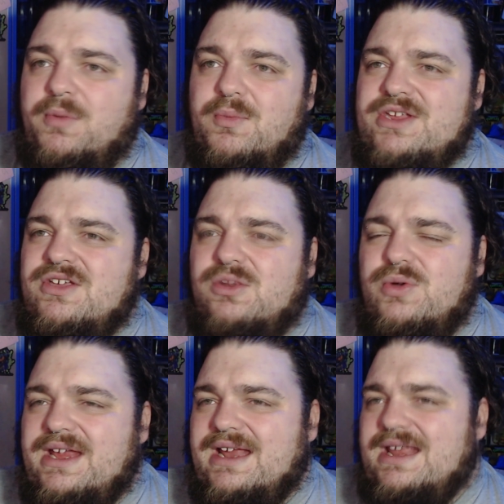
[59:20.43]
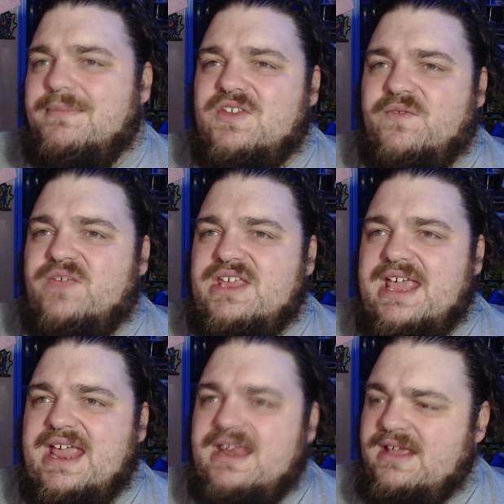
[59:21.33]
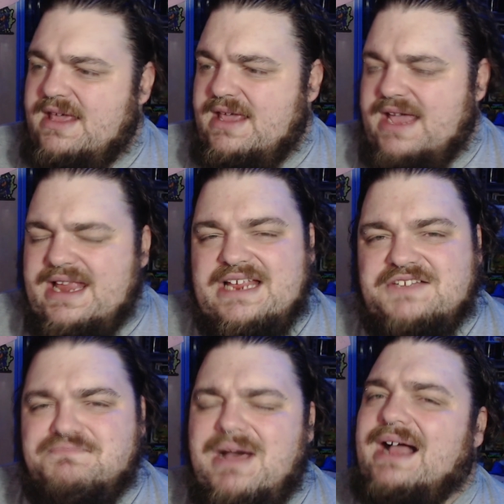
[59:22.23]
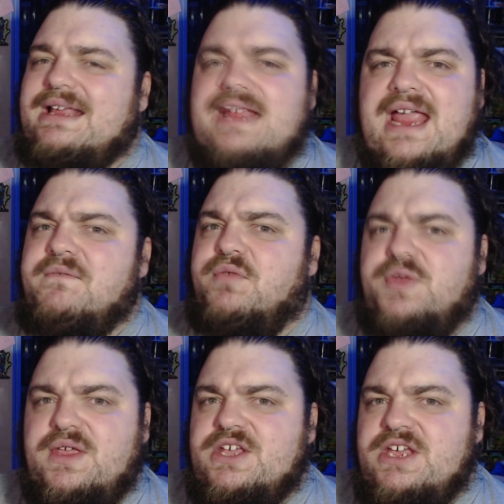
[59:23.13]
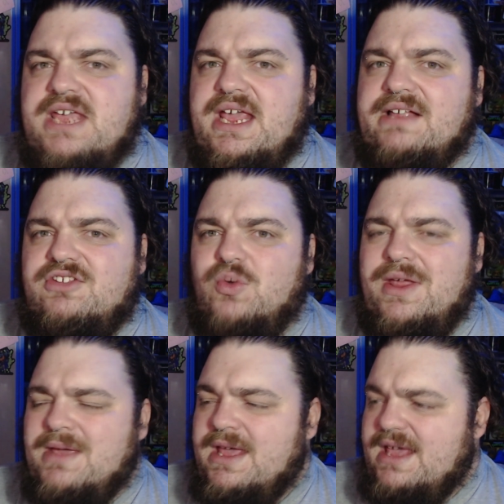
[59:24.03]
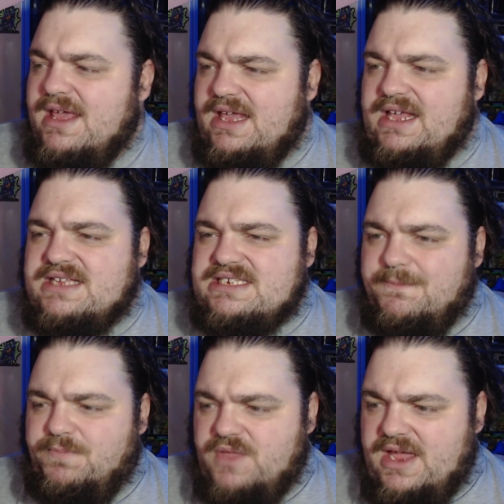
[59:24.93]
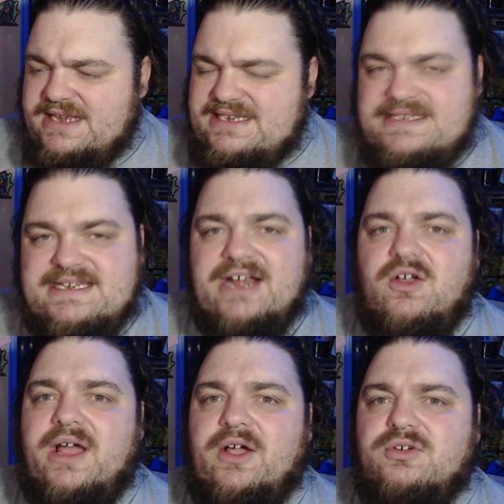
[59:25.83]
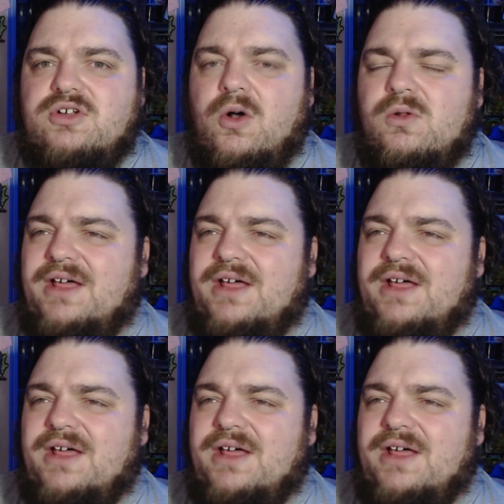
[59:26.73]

But when you're looking at him as a figurehead and he's marking everything that you're kicking to him, he's a dead eye on goal.